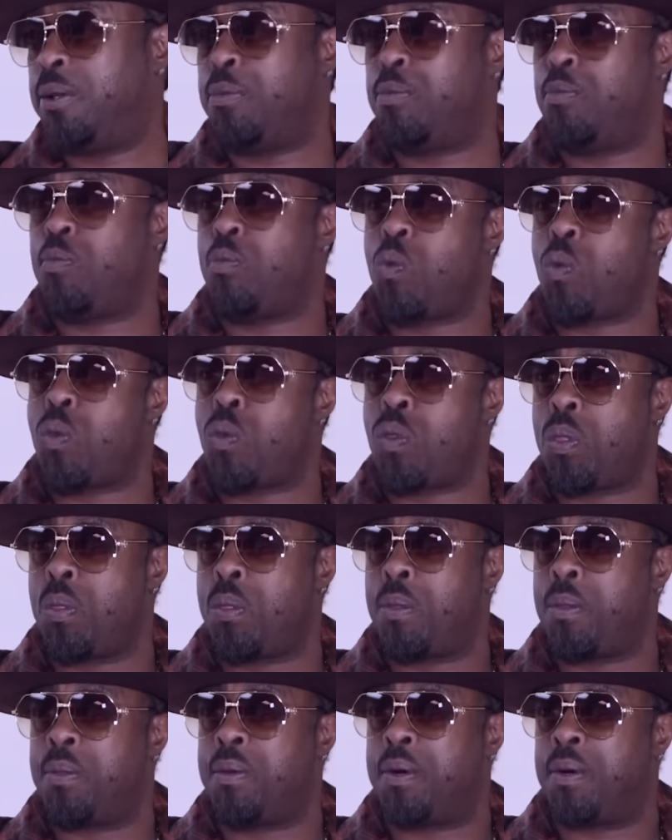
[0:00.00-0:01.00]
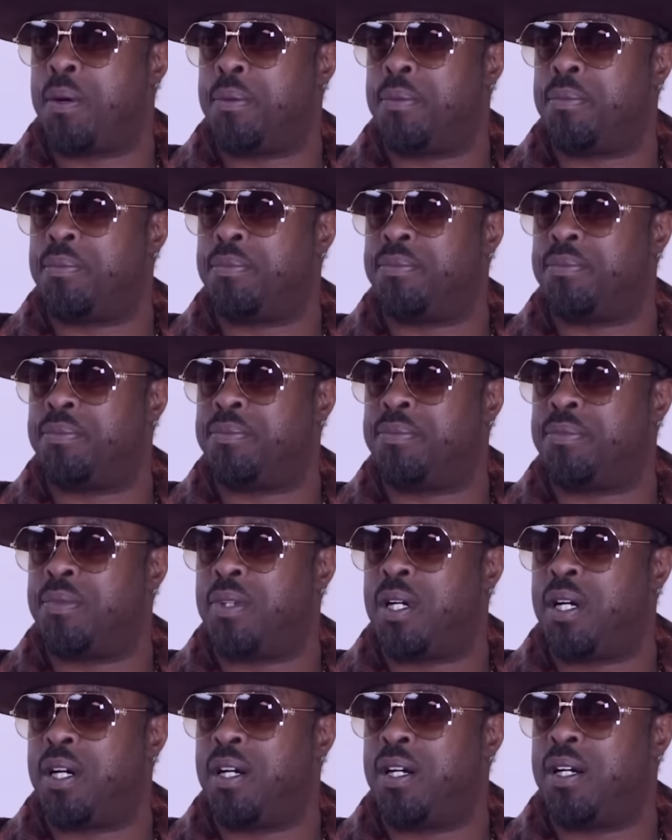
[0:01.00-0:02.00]
um,
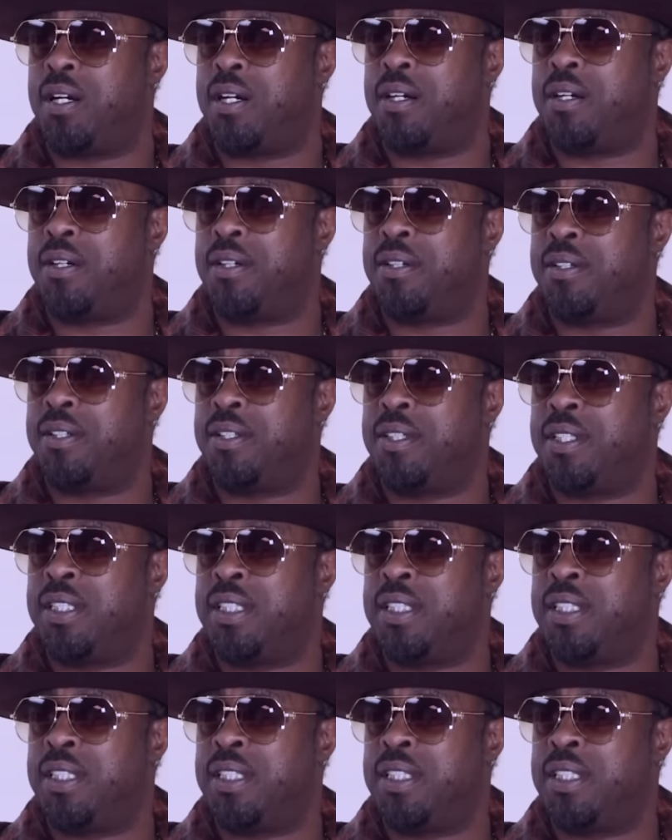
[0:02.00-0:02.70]
um, uh,